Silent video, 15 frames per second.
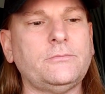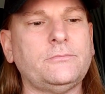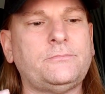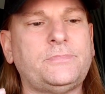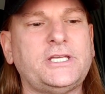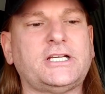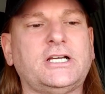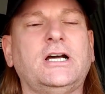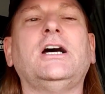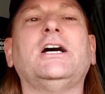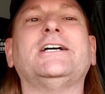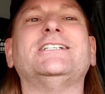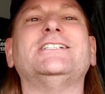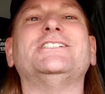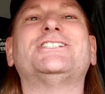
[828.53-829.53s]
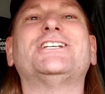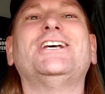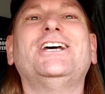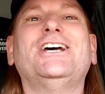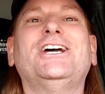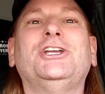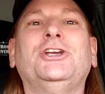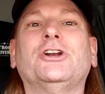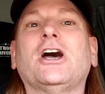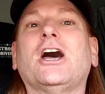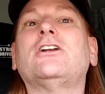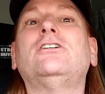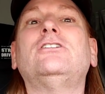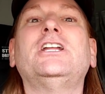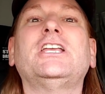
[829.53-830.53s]
Because you're
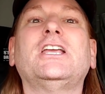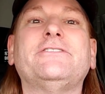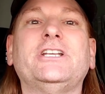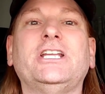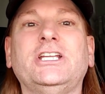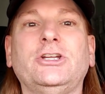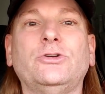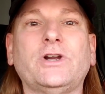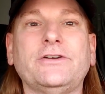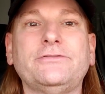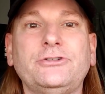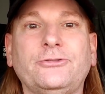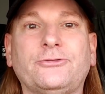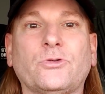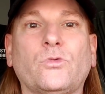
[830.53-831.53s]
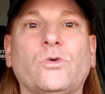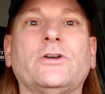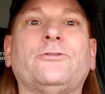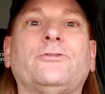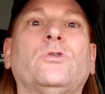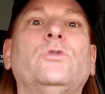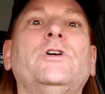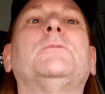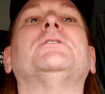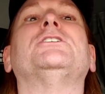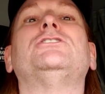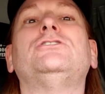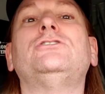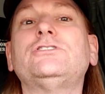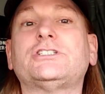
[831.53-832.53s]
not earning any revenue for 1 full week,
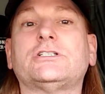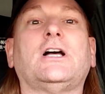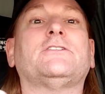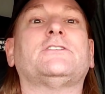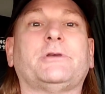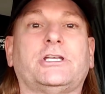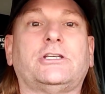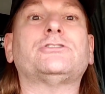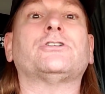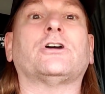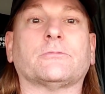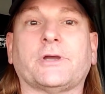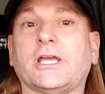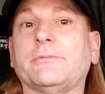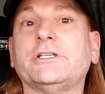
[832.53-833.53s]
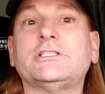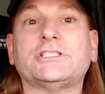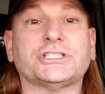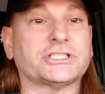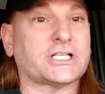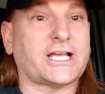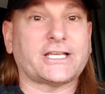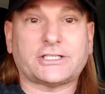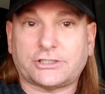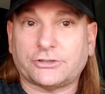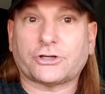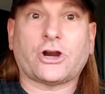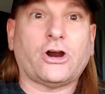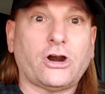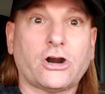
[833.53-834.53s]
but you do still have to make your truck payments, just like
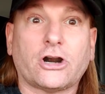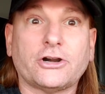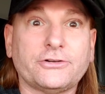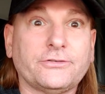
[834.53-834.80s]
your car.